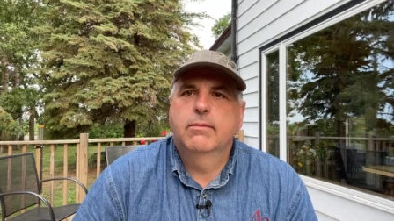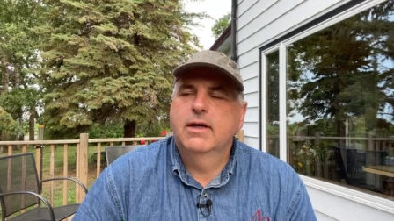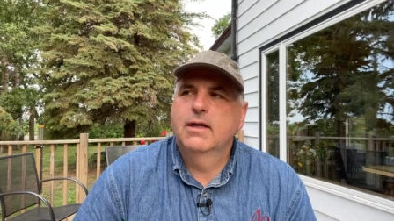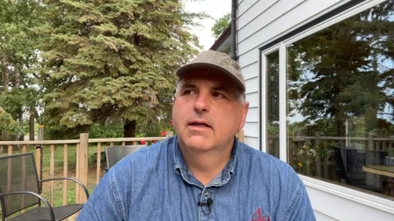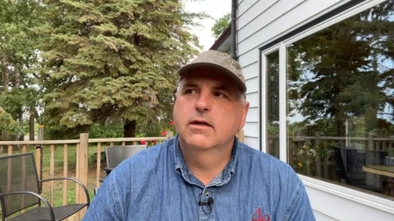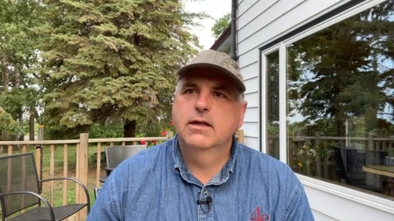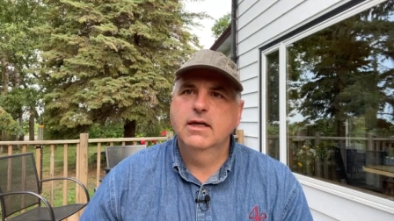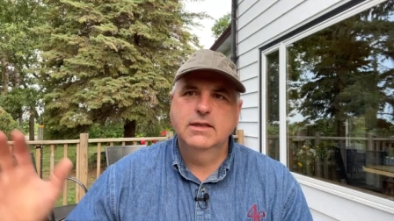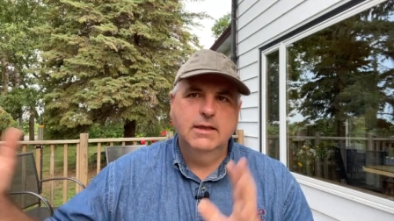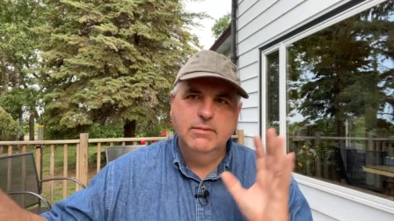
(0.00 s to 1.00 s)
But they
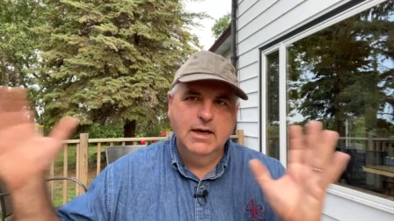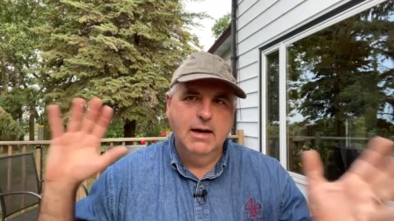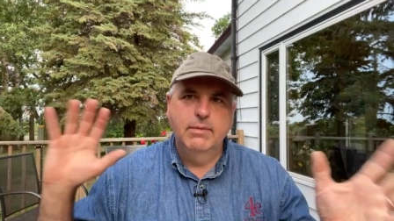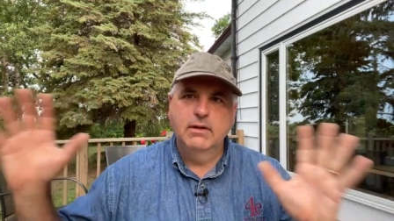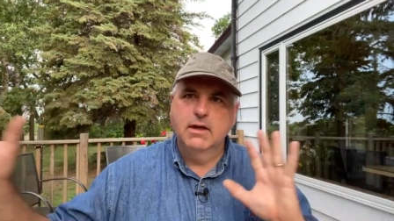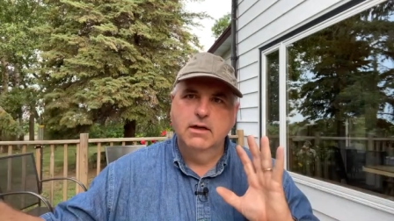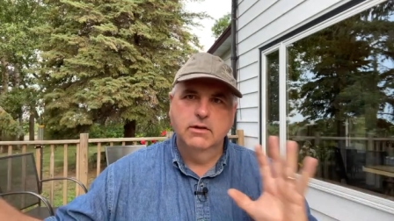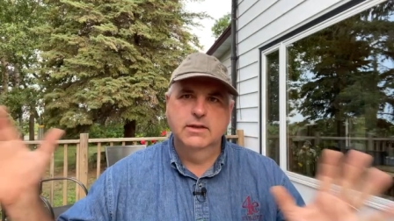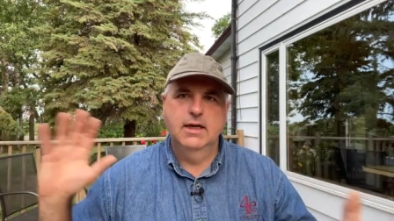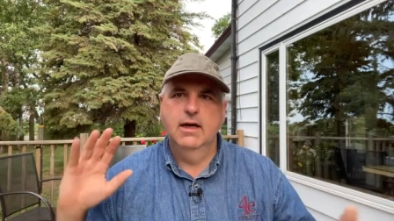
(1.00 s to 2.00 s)
seem to not be able to
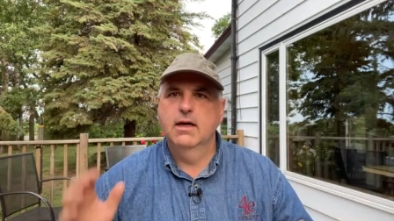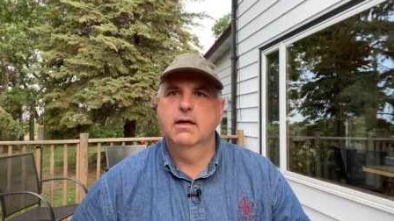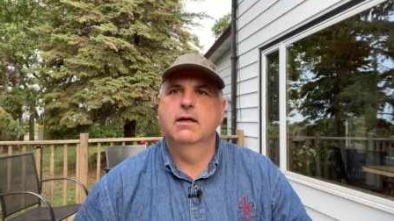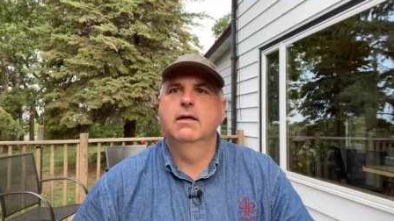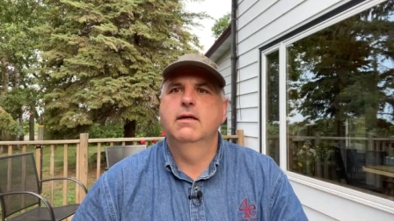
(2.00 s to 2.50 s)
understand